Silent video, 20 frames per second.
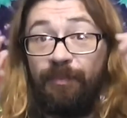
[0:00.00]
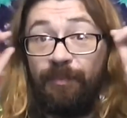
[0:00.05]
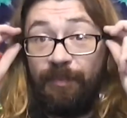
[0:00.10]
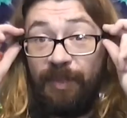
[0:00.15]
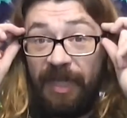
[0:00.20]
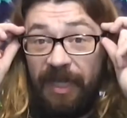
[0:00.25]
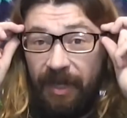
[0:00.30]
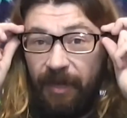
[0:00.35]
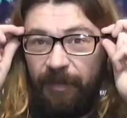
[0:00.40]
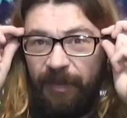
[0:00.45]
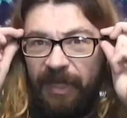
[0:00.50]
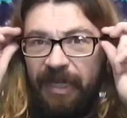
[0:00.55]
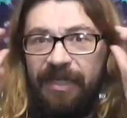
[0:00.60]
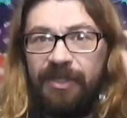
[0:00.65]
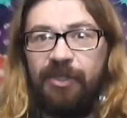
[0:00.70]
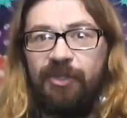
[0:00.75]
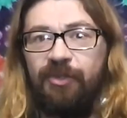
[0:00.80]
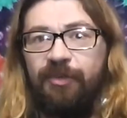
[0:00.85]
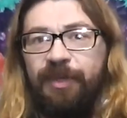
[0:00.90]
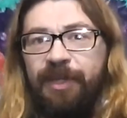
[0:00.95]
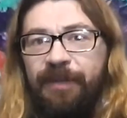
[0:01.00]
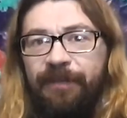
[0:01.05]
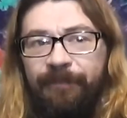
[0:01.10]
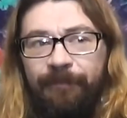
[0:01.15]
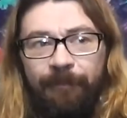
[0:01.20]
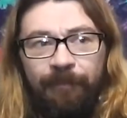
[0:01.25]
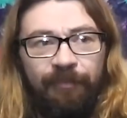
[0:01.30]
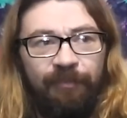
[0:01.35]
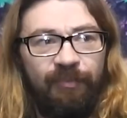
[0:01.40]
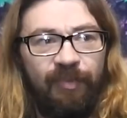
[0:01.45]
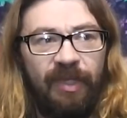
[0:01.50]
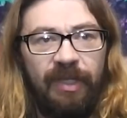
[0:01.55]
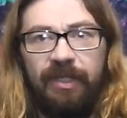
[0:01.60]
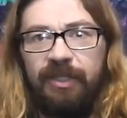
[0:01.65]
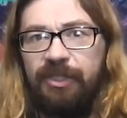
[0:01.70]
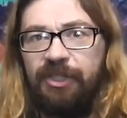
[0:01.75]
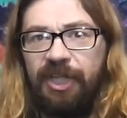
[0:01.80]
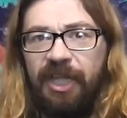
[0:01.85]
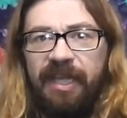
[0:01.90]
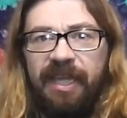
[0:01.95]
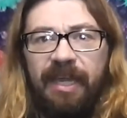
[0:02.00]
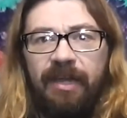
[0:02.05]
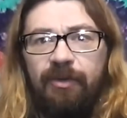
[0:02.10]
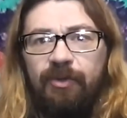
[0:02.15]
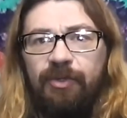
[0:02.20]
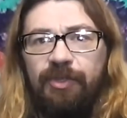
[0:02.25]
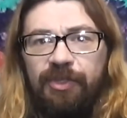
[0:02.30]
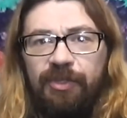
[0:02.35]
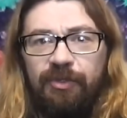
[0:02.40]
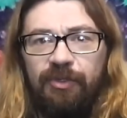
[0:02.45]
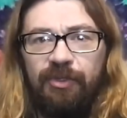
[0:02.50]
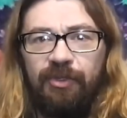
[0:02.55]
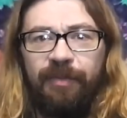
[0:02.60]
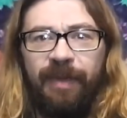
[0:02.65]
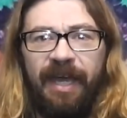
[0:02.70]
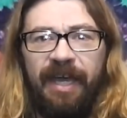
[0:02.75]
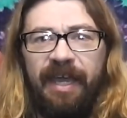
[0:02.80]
pick up an instrument, check out on YouTube.